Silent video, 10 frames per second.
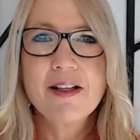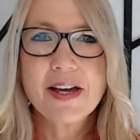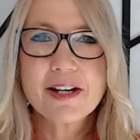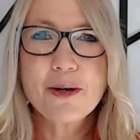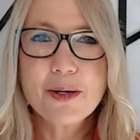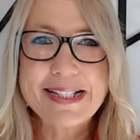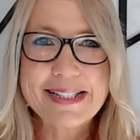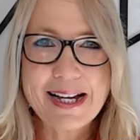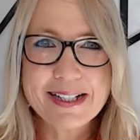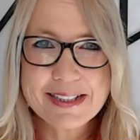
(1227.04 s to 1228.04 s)
that her
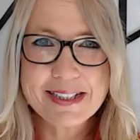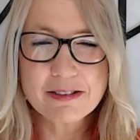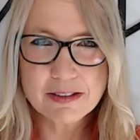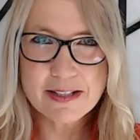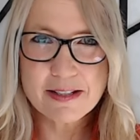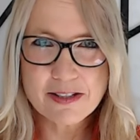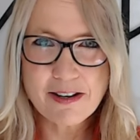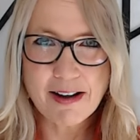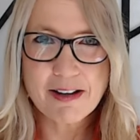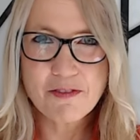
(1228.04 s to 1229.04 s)
son killed his
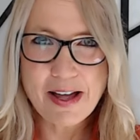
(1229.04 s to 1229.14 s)
entire